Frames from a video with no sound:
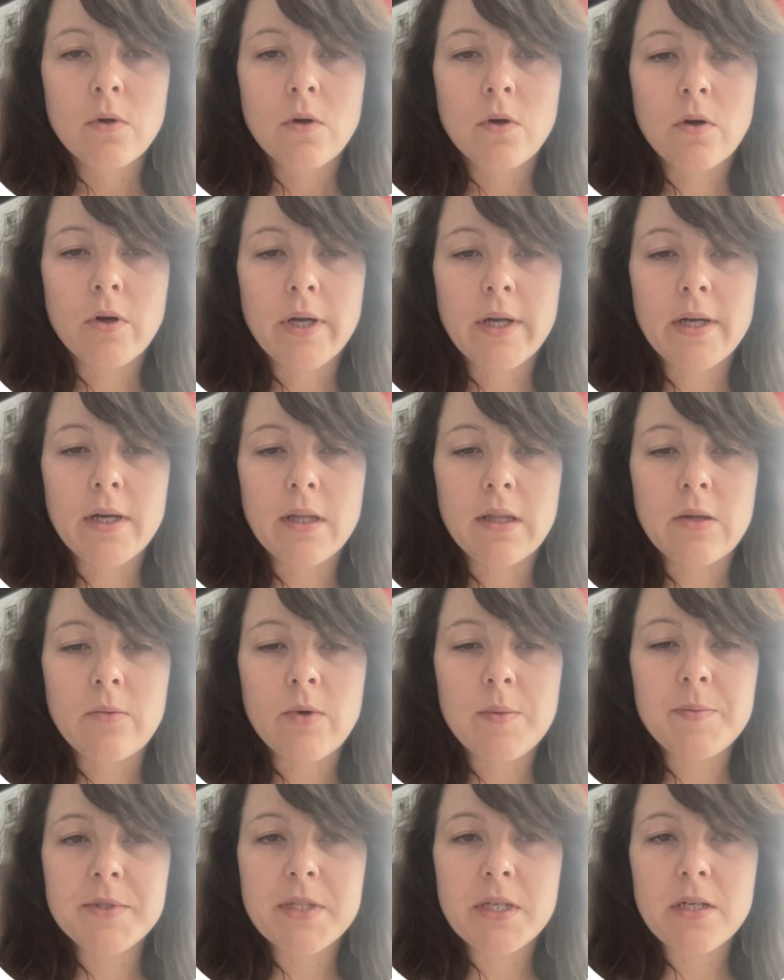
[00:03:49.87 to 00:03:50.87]
All right, got the
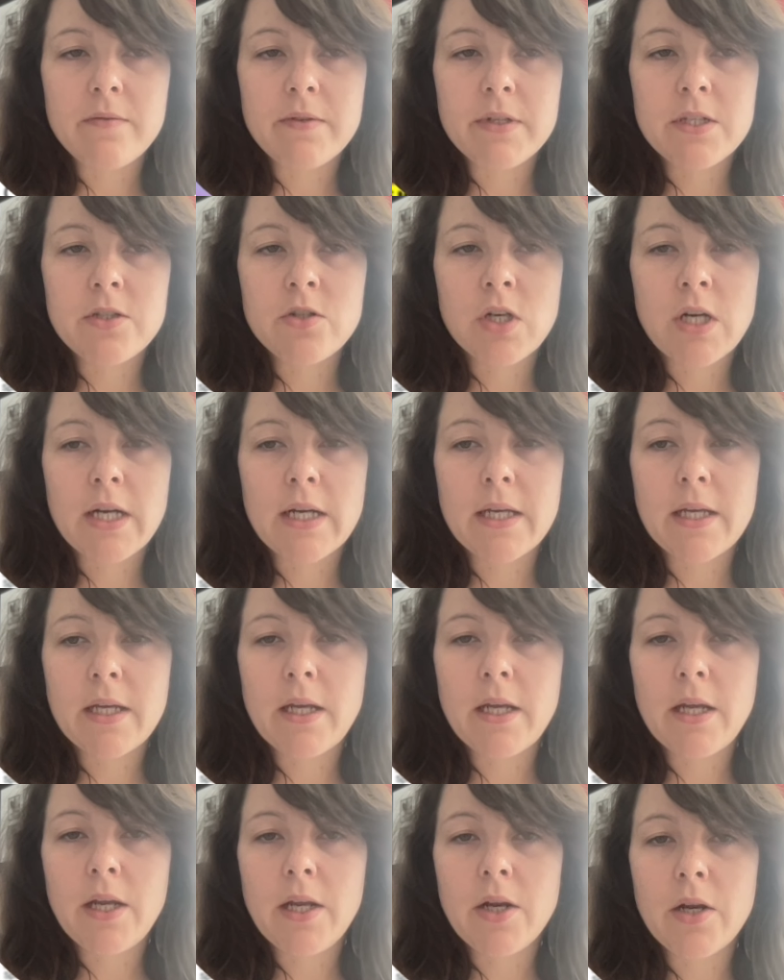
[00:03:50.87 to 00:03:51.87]
website events tracking
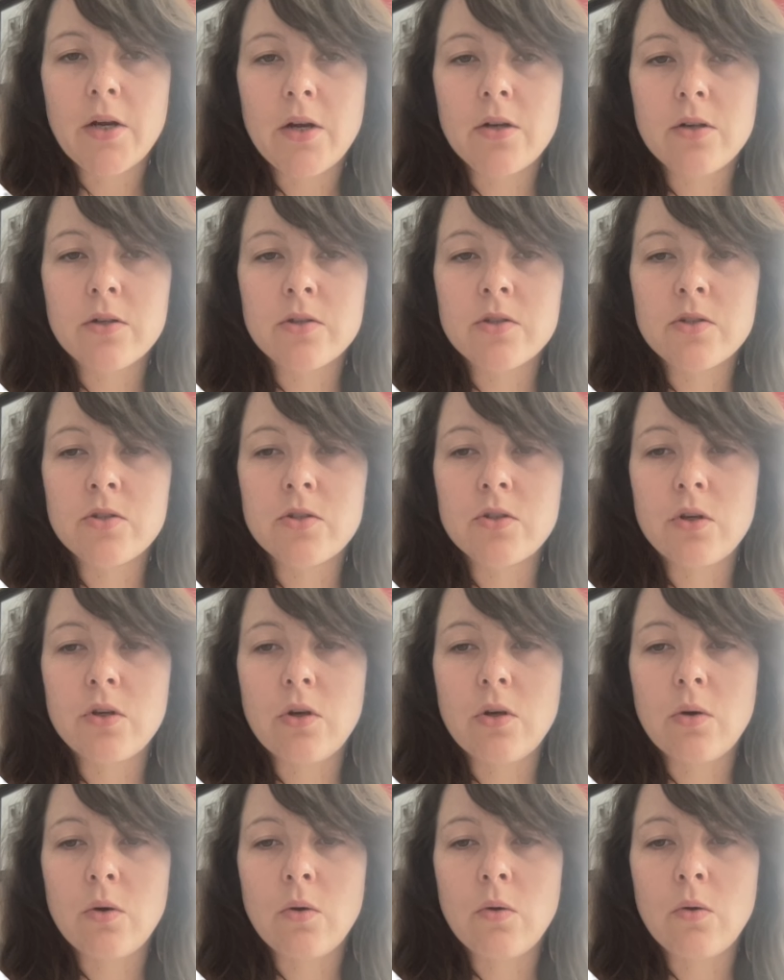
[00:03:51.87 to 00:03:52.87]
here.
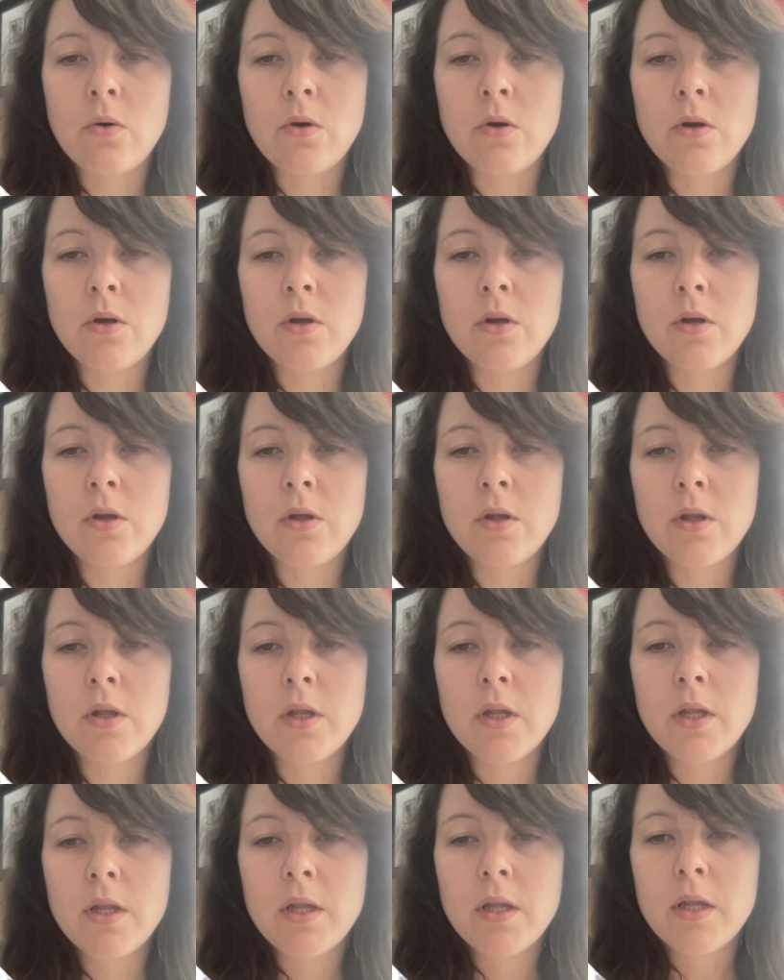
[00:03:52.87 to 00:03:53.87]
So
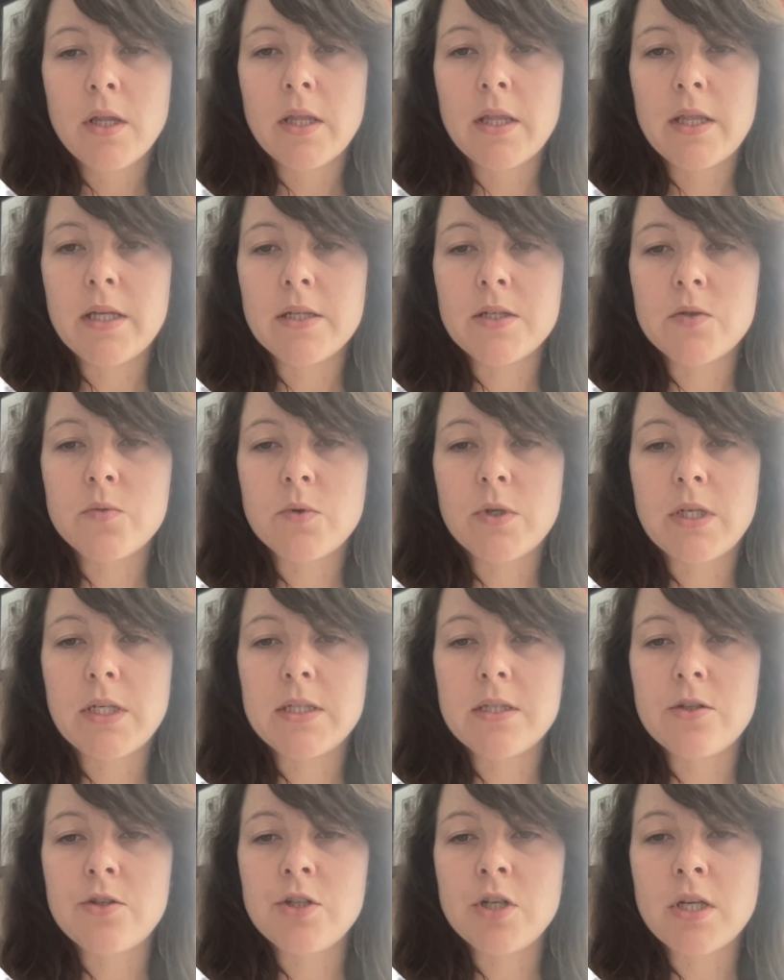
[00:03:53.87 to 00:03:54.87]
this one
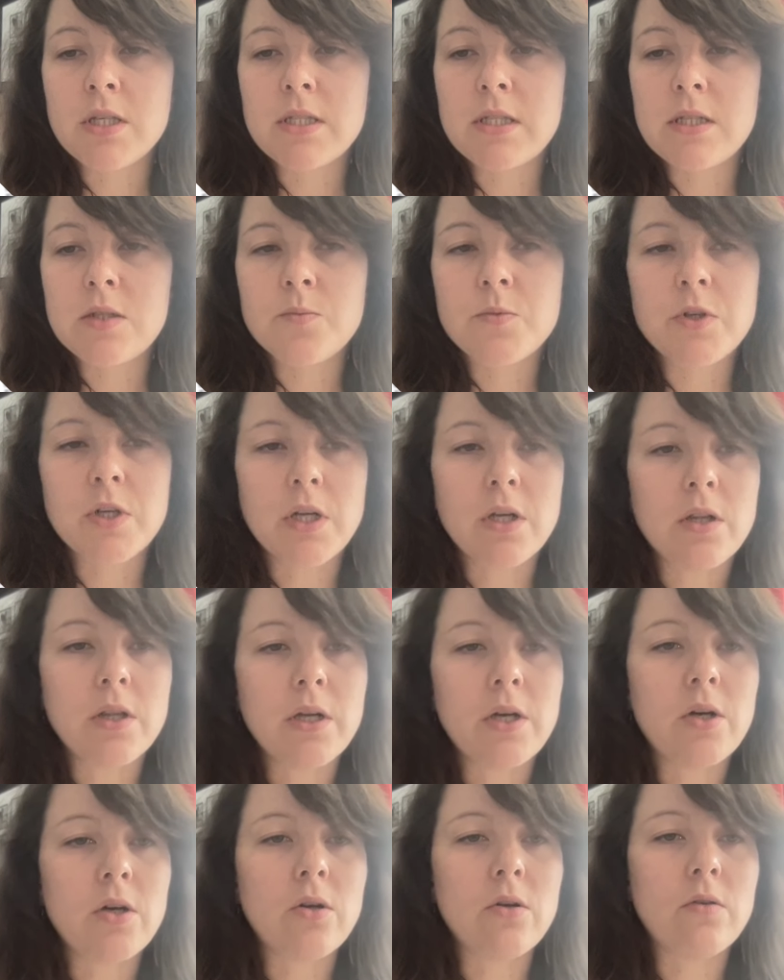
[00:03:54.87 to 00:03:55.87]
is adjusted. It's pretty
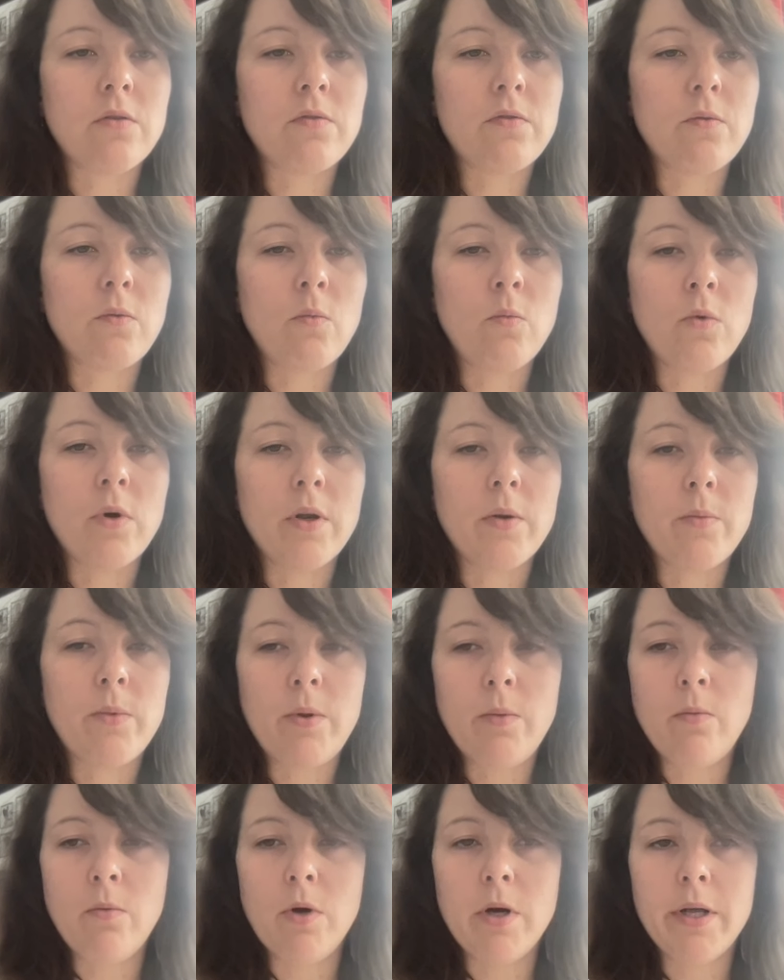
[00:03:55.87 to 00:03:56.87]
clear of what
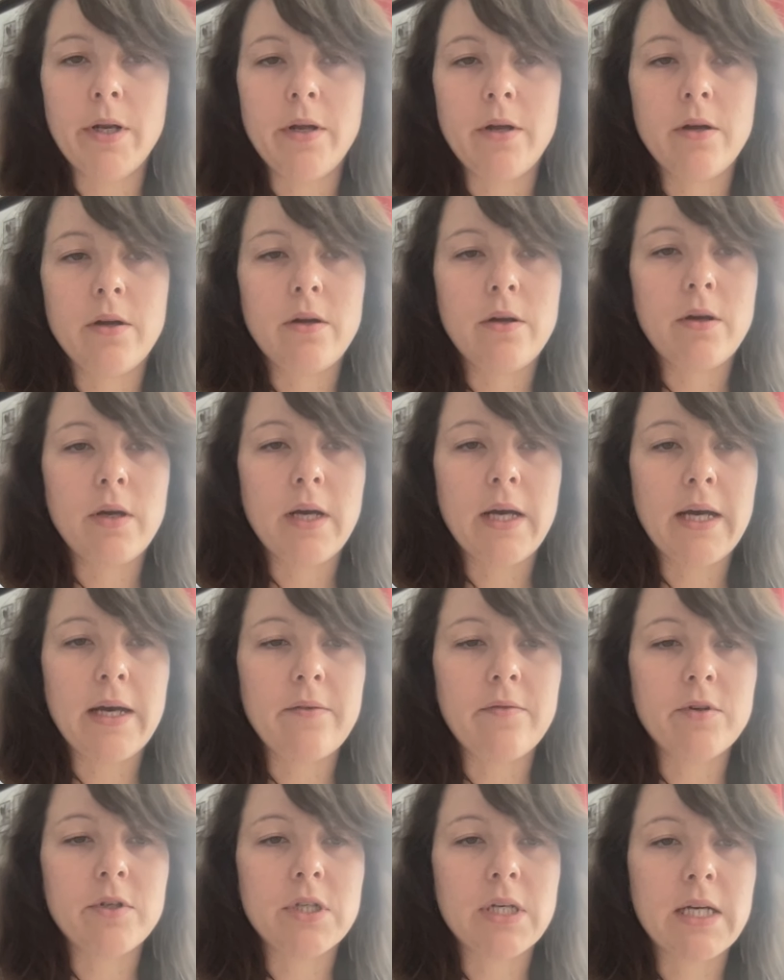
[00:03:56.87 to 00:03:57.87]
we want to
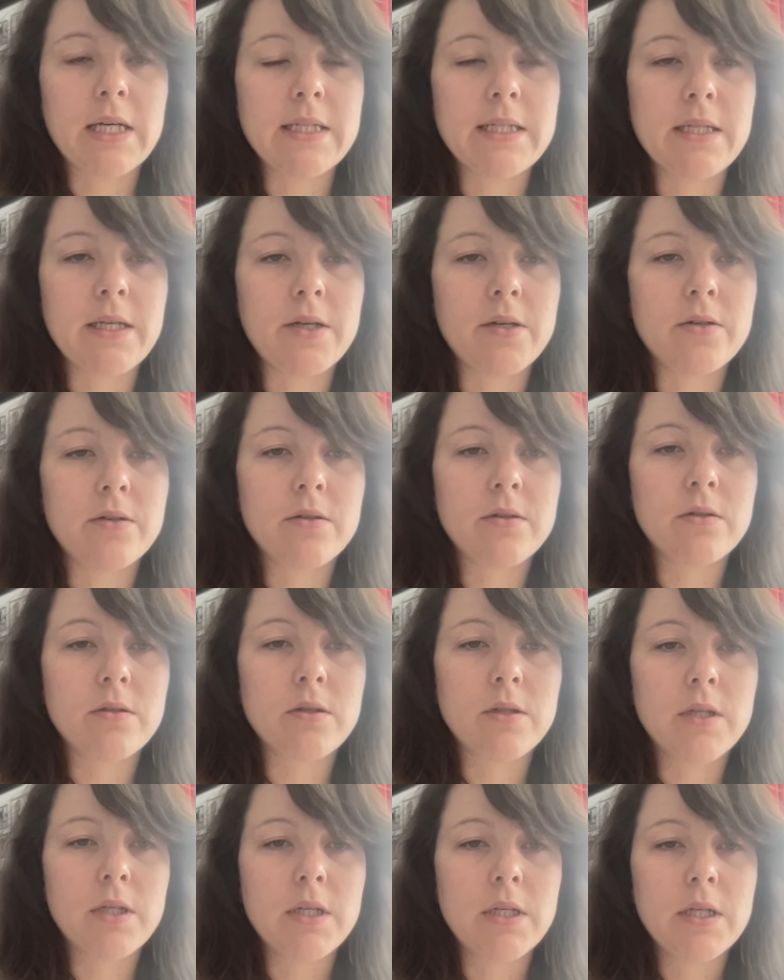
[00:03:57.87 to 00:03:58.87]
advertise here.
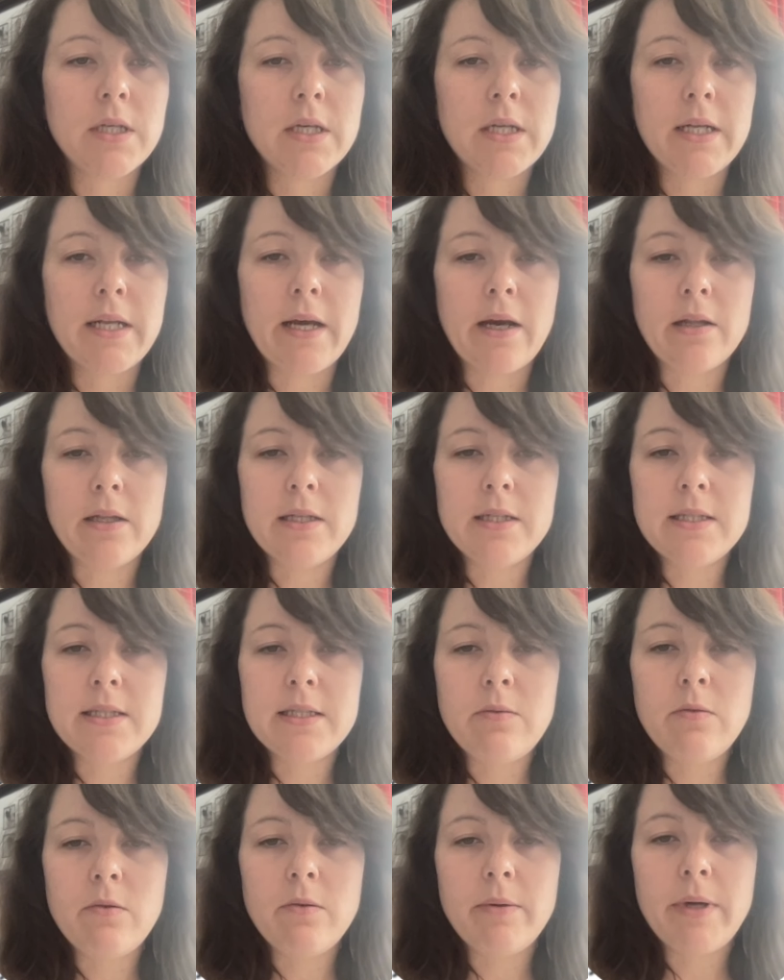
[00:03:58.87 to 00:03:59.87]
Now, let's
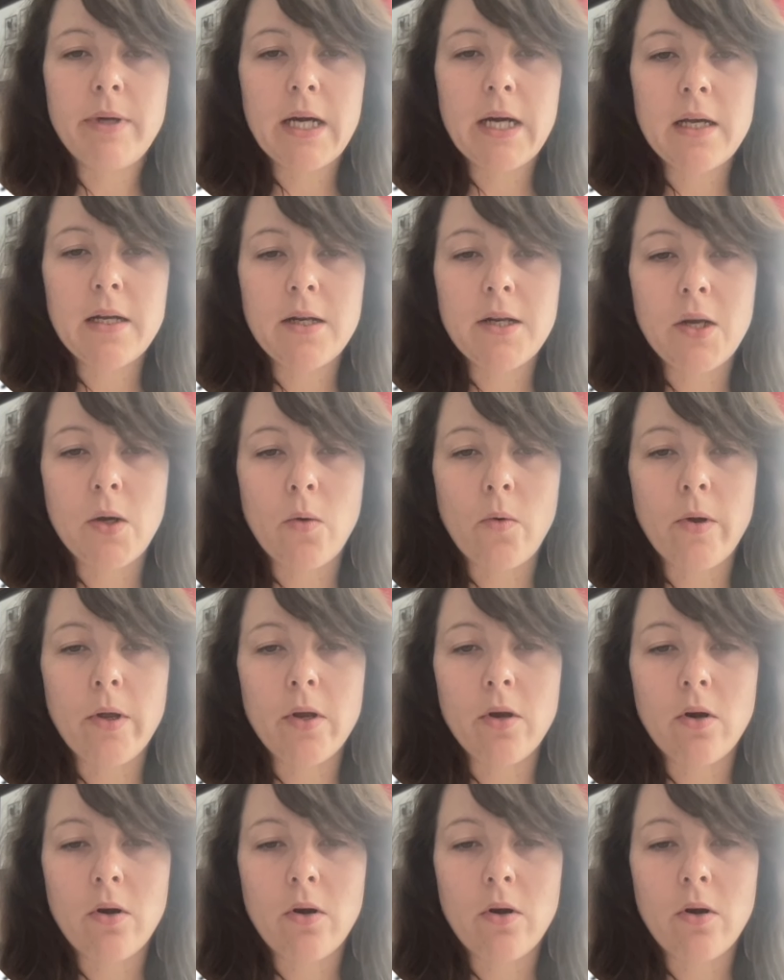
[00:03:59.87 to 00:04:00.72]
see what we got going